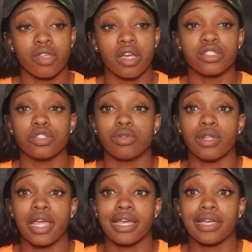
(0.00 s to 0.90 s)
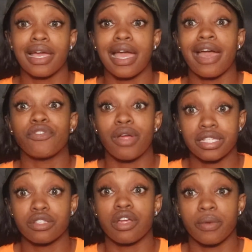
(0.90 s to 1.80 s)
until like after I
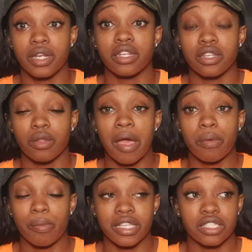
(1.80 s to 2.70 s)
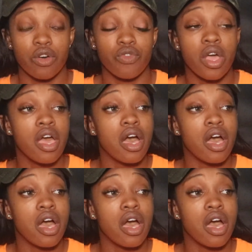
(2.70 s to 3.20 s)
started reading the Bible myself.